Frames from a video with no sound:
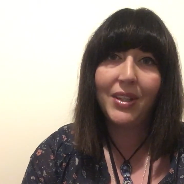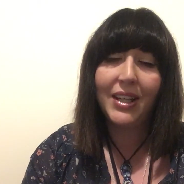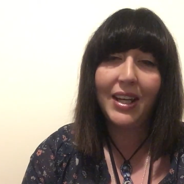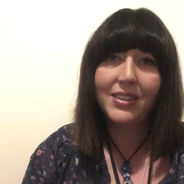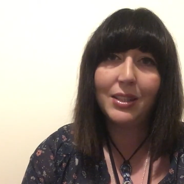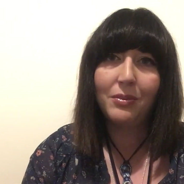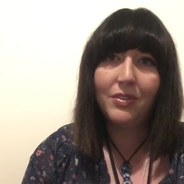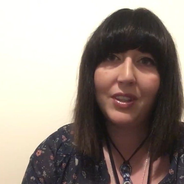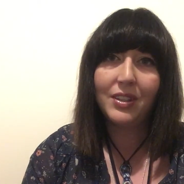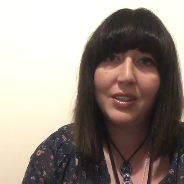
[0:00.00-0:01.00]
connecting
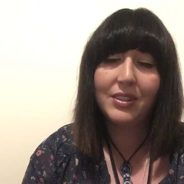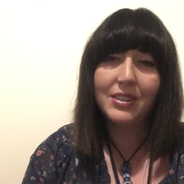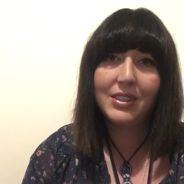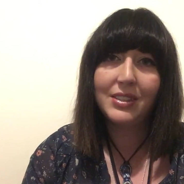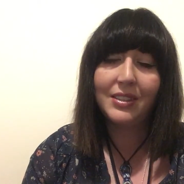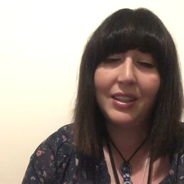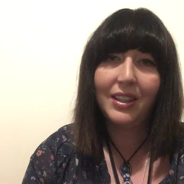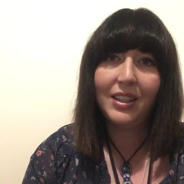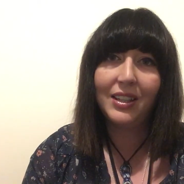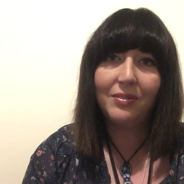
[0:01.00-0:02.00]
with others,
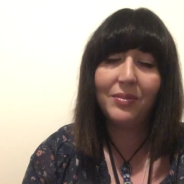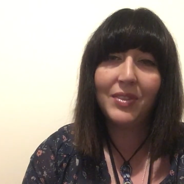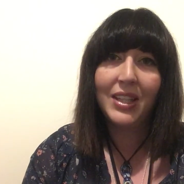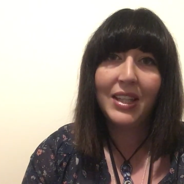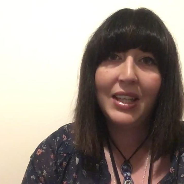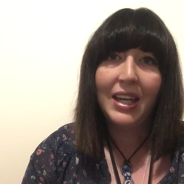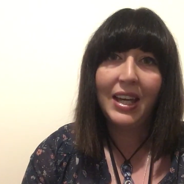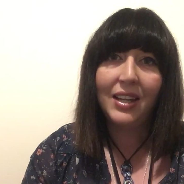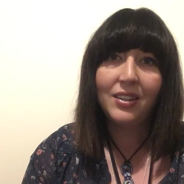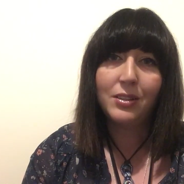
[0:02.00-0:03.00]

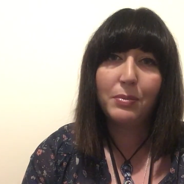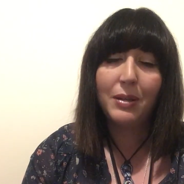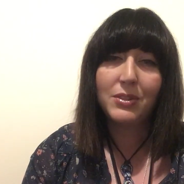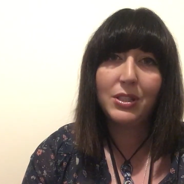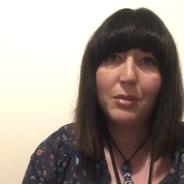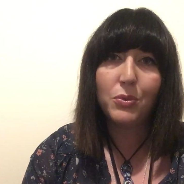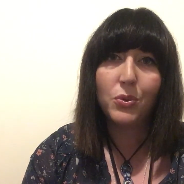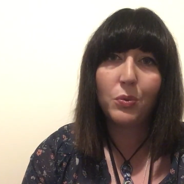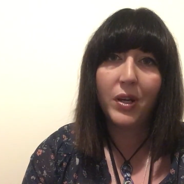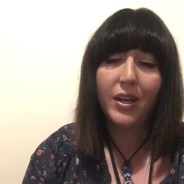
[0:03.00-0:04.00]
and perhaps do
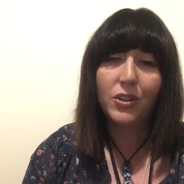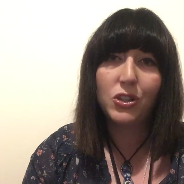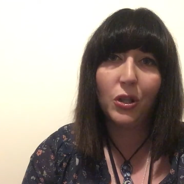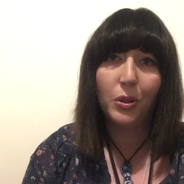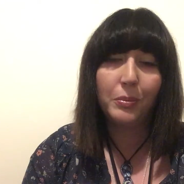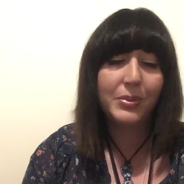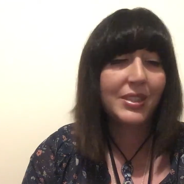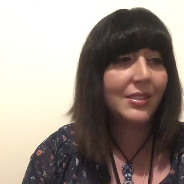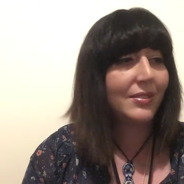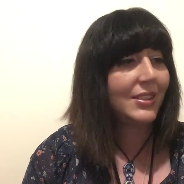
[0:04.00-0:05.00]
more
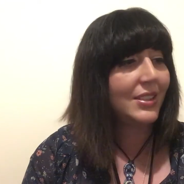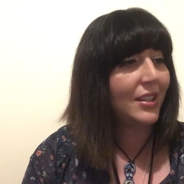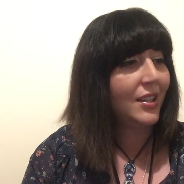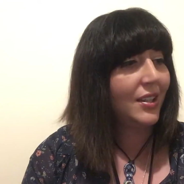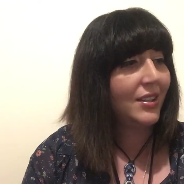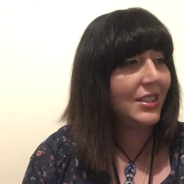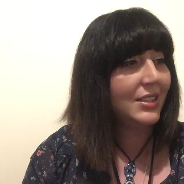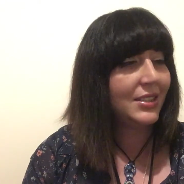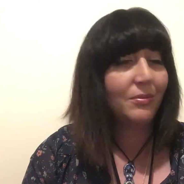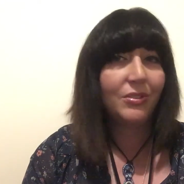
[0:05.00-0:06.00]
workshops. So
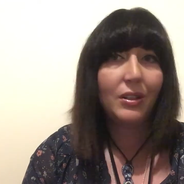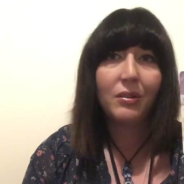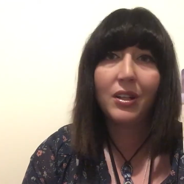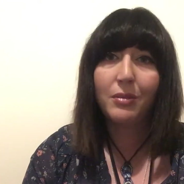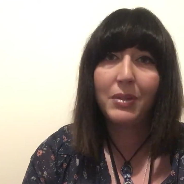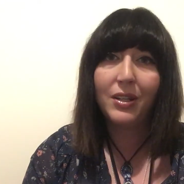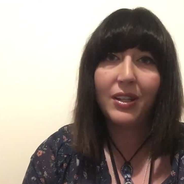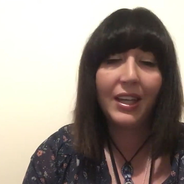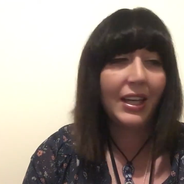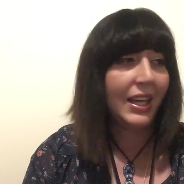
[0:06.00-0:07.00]
this is something I'm going to be
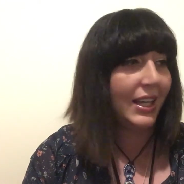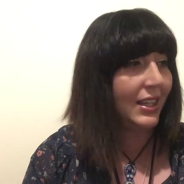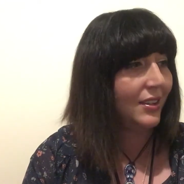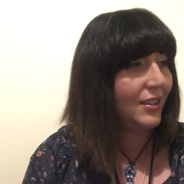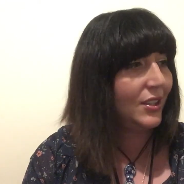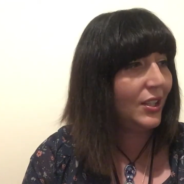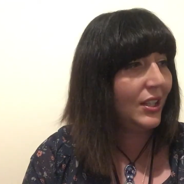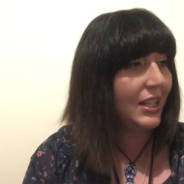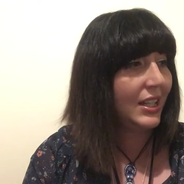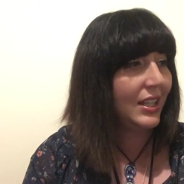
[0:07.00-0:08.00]
looking at in the
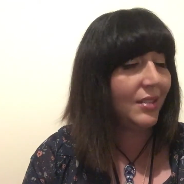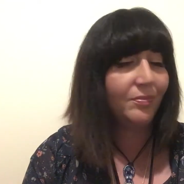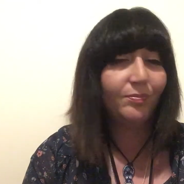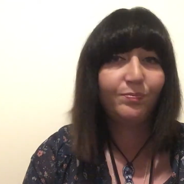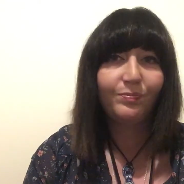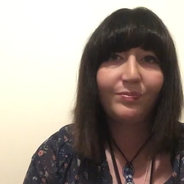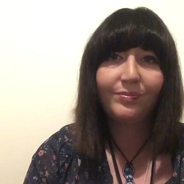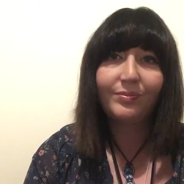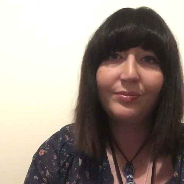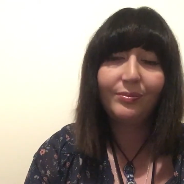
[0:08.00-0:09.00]
new year
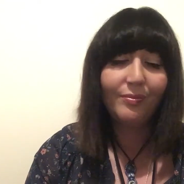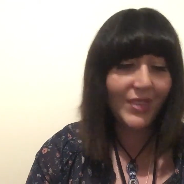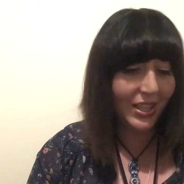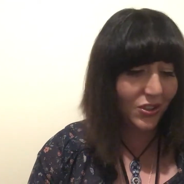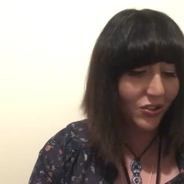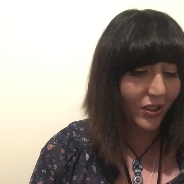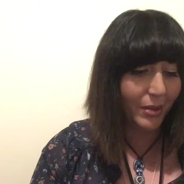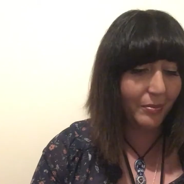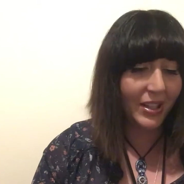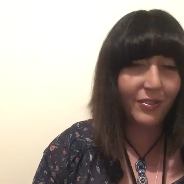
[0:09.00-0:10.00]
and try
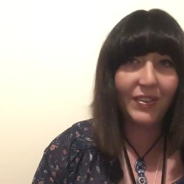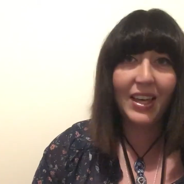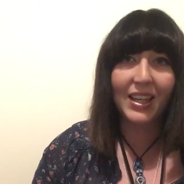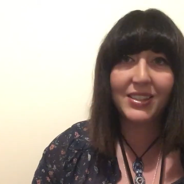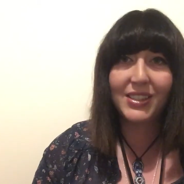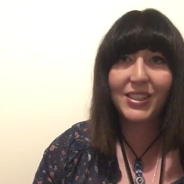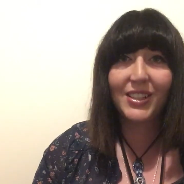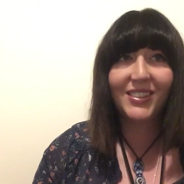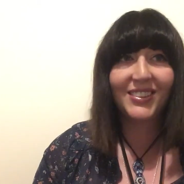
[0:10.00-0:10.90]
and manifest.